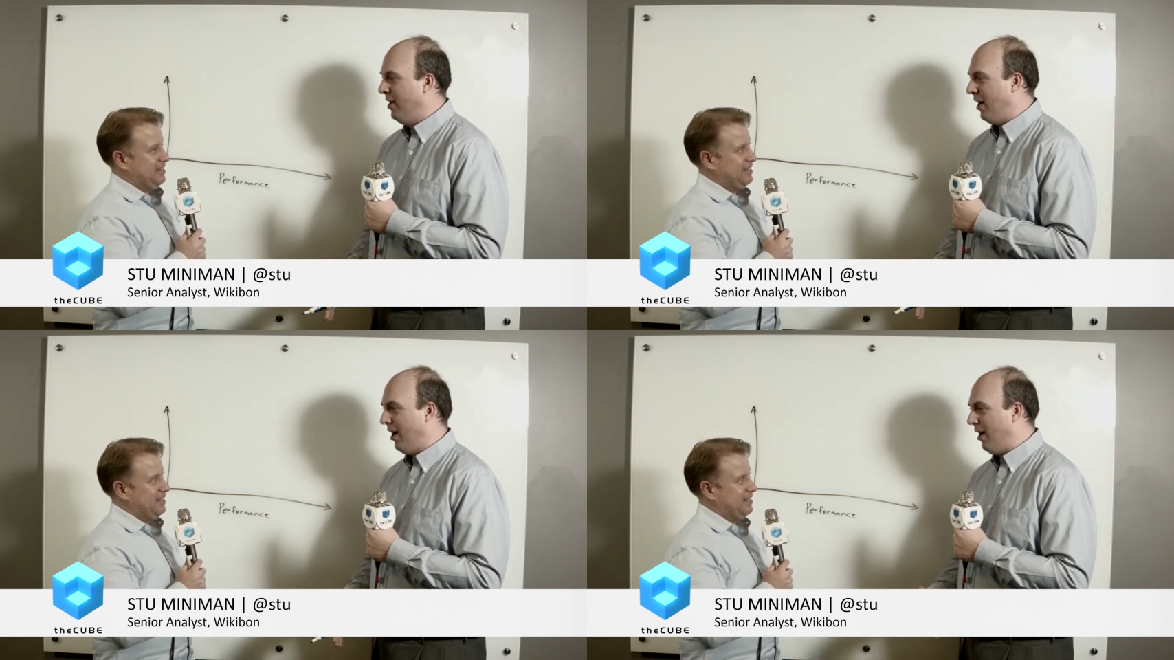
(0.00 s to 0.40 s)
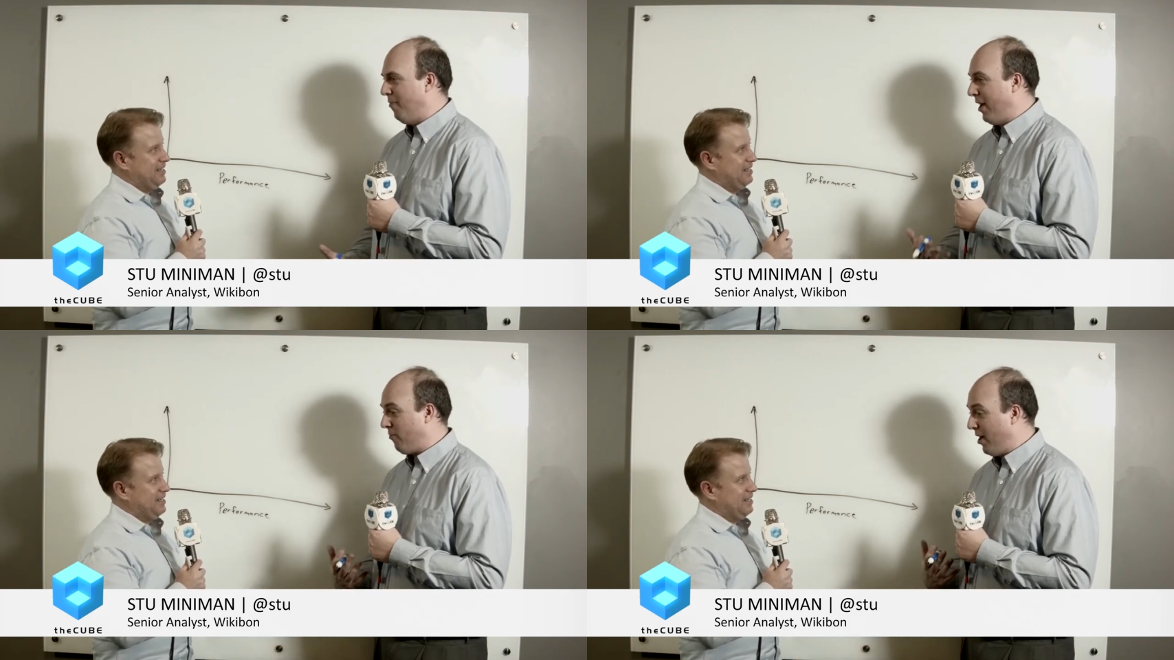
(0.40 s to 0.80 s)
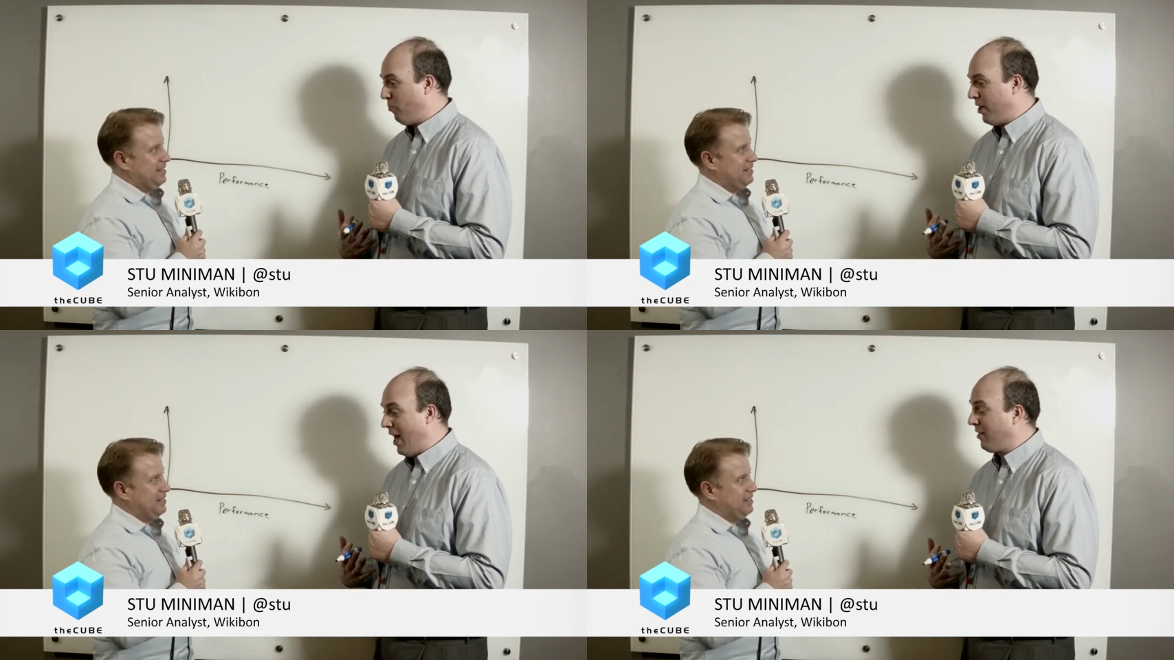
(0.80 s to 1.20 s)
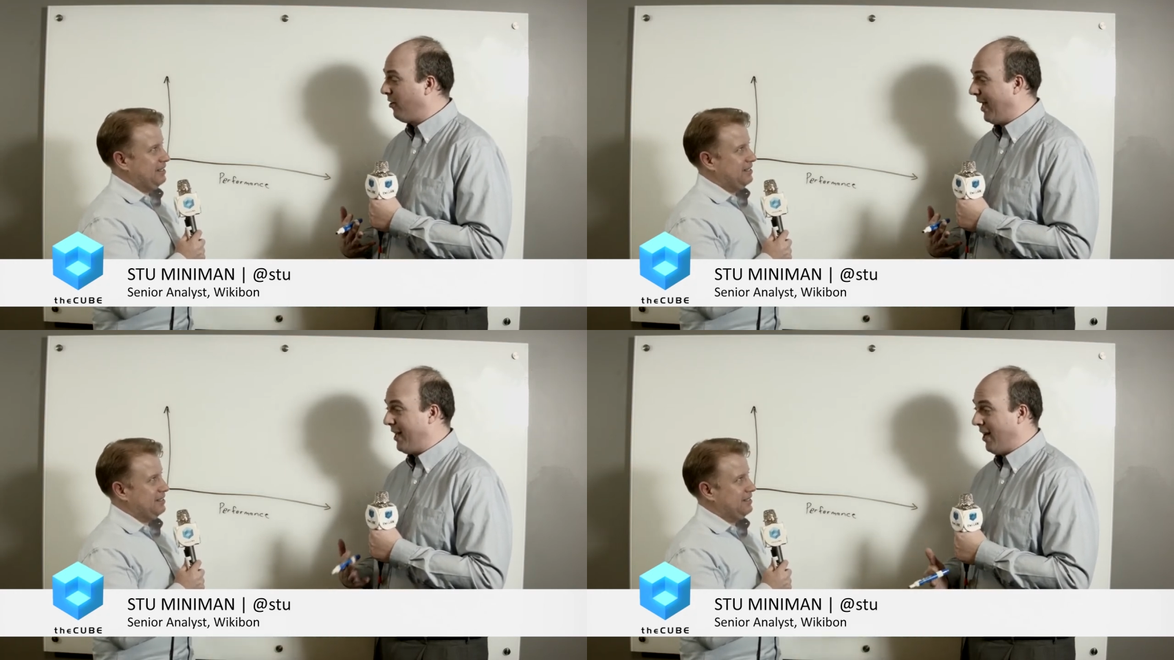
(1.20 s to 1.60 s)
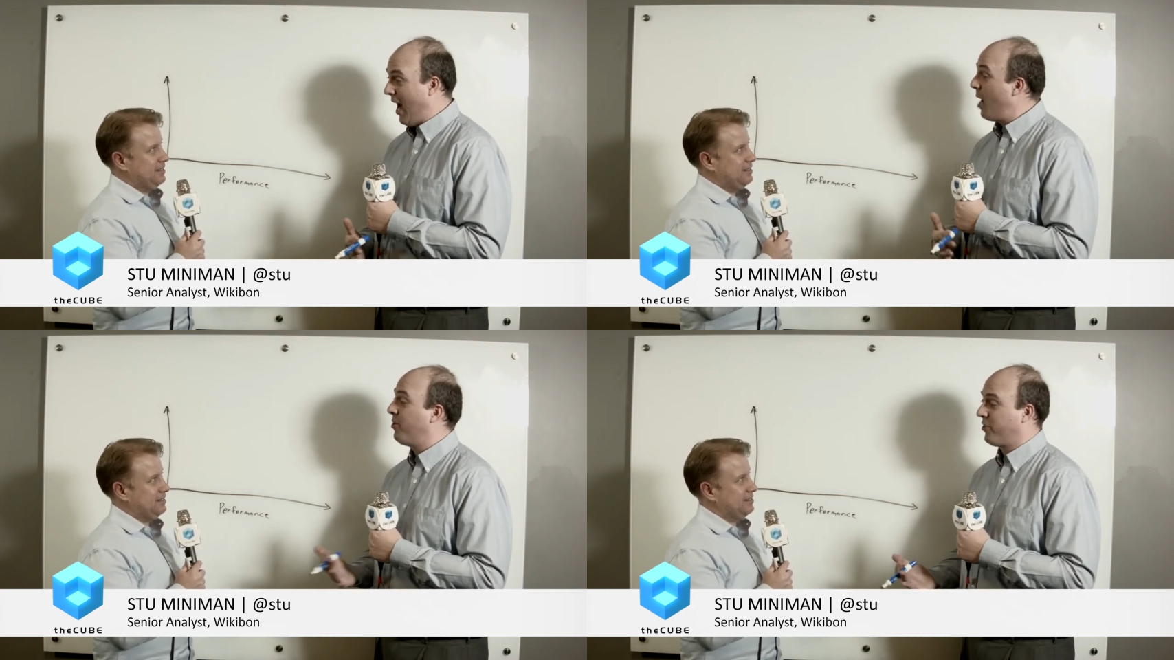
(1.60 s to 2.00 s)
Speaker 1: Um, and right, when I look at
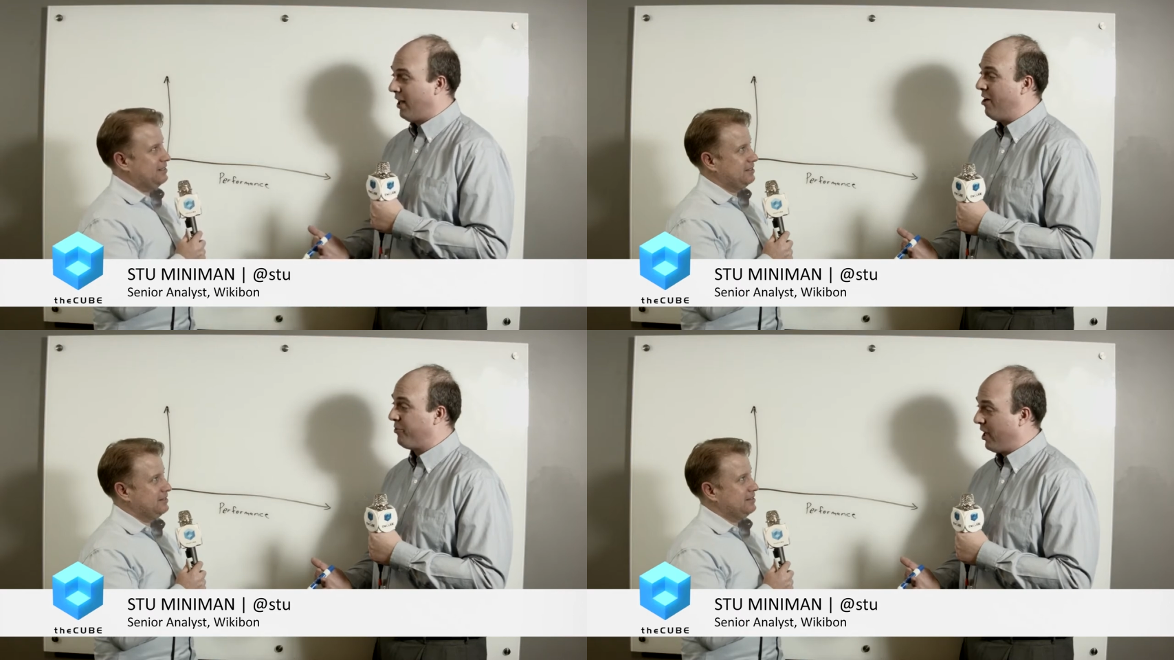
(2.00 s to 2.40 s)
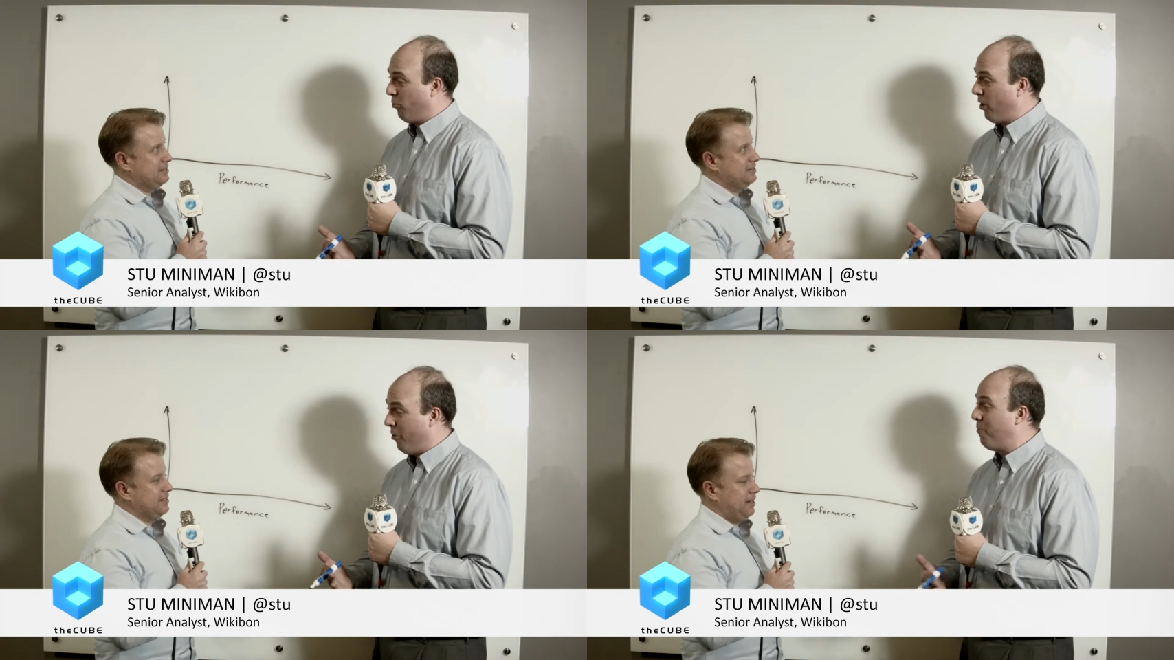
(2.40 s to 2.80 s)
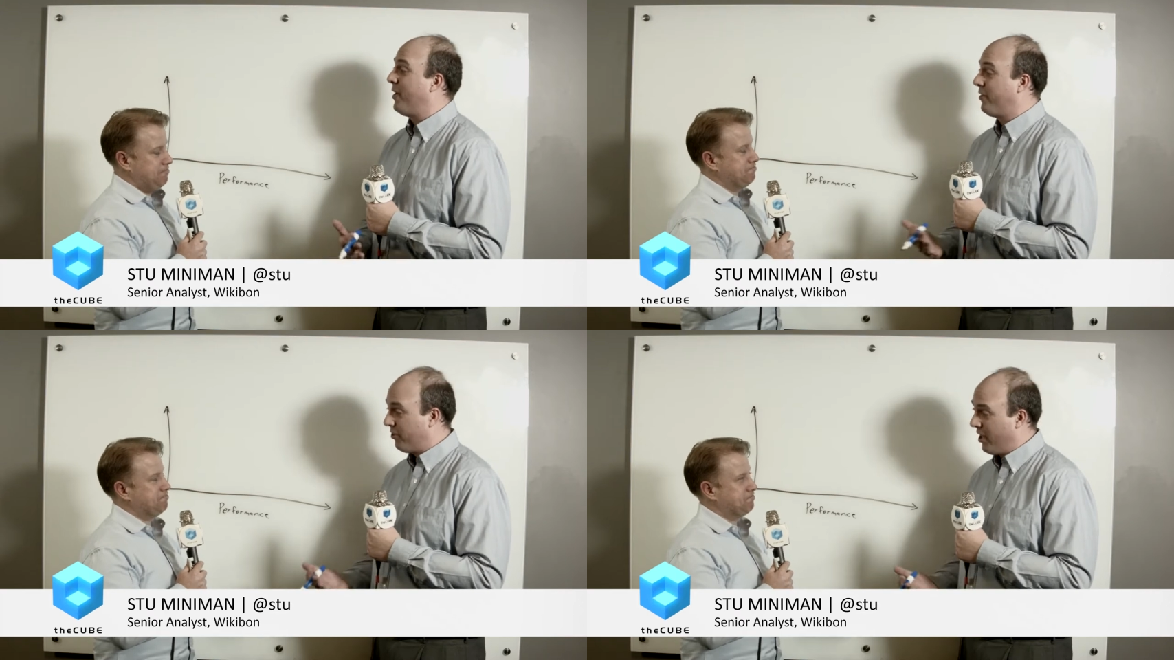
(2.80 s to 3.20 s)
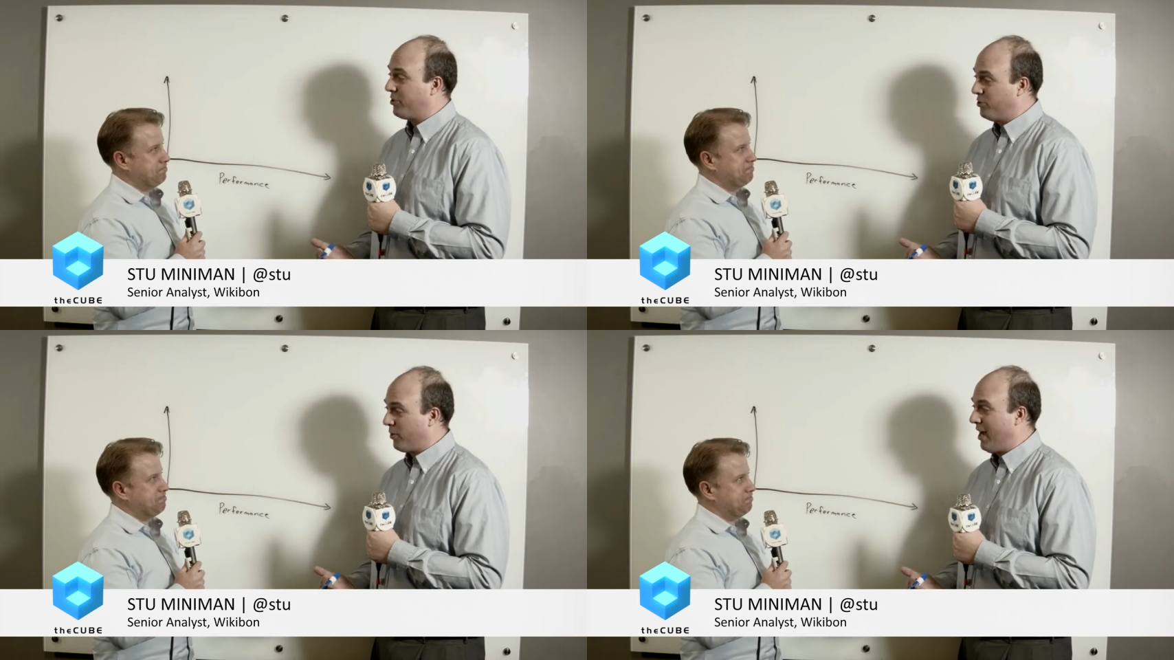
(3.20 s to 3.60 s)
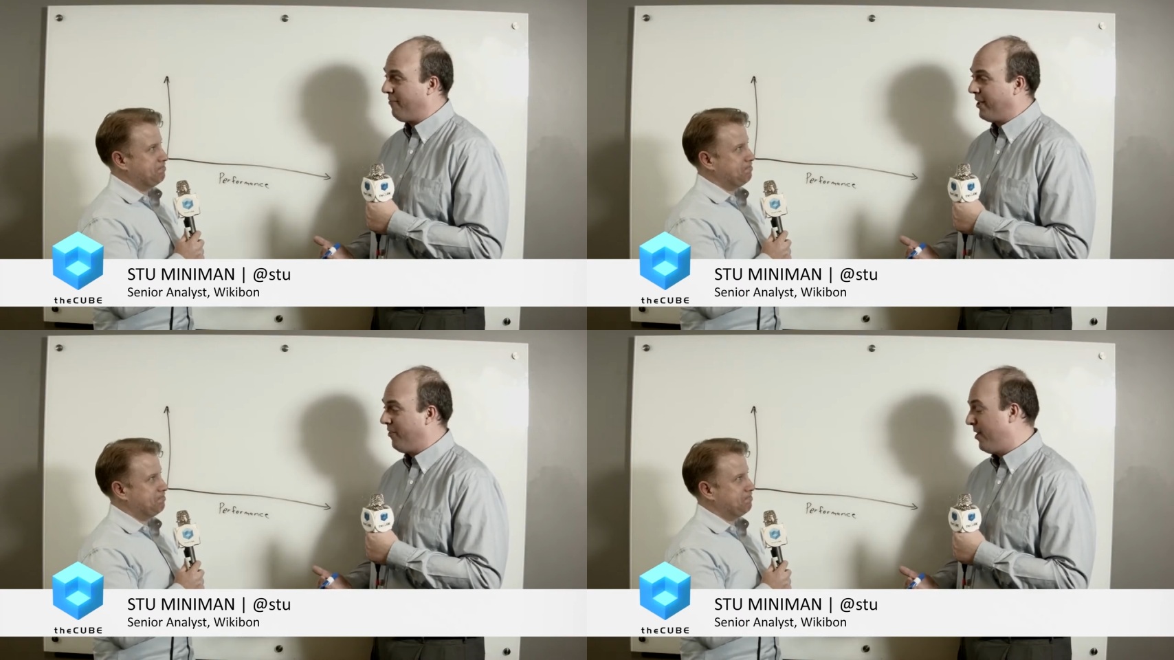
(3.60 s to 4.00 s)
hybrid clouds, kind of one of the yep. big discussions we're
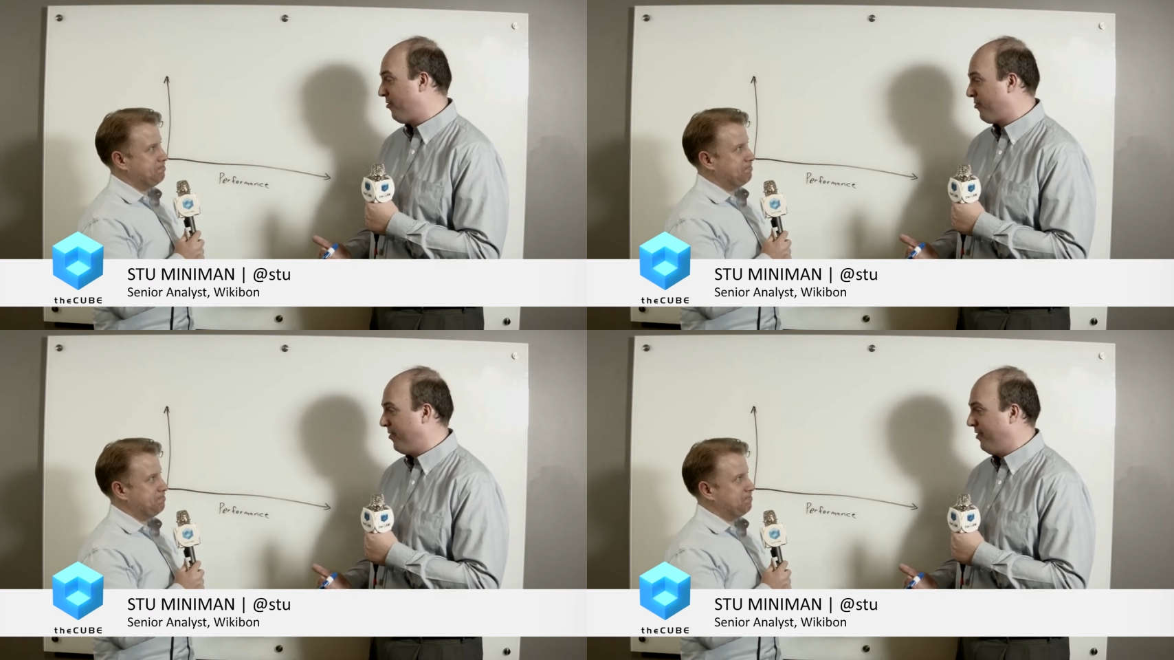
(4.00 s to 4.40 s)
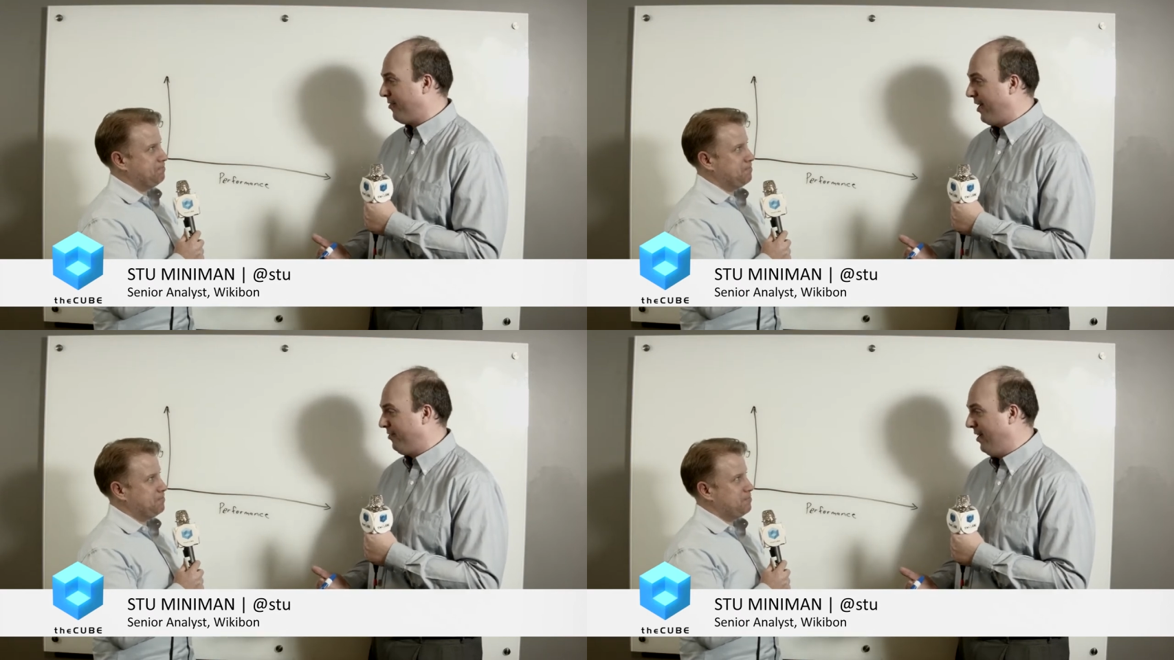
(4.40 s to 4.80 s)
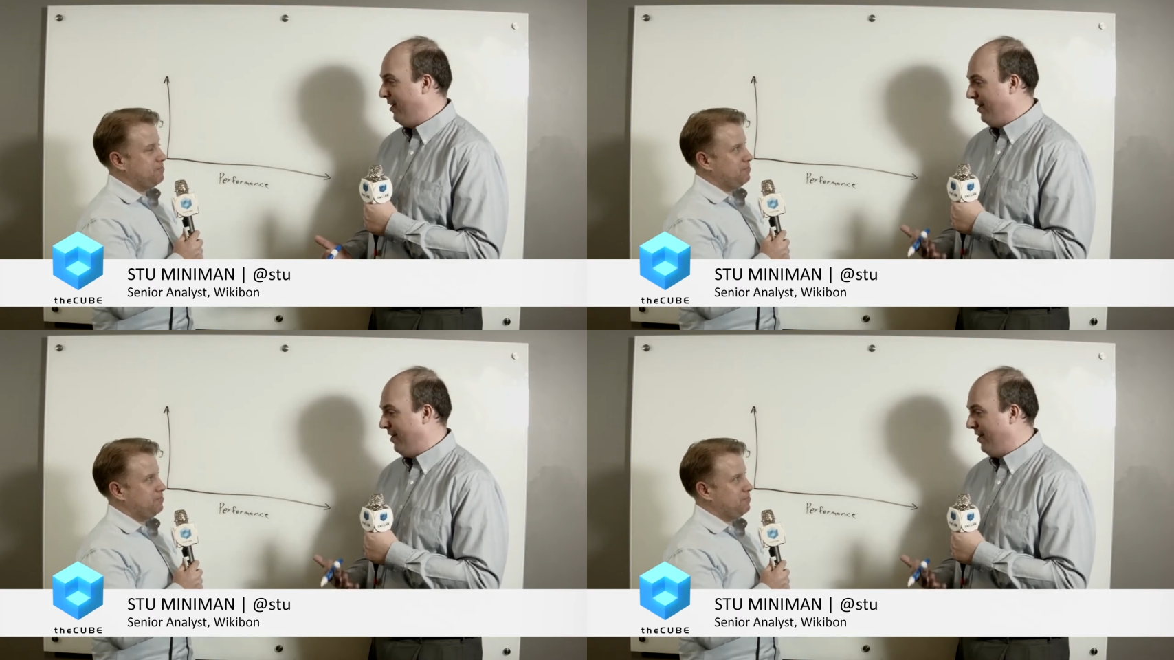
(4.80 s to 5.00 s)
having in the industry these days,